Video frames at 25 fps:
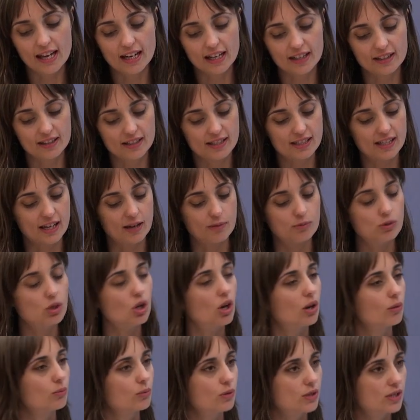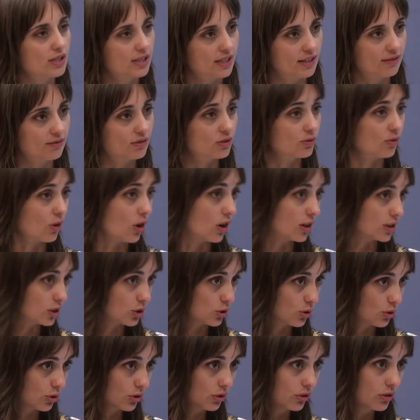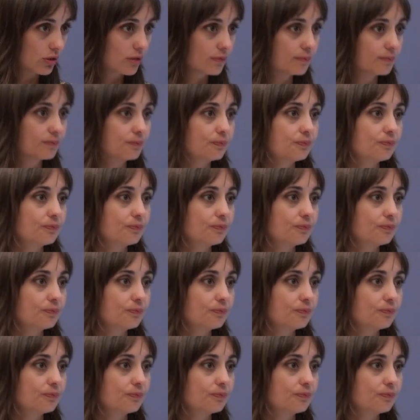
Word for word: and at the same time receive divine truth.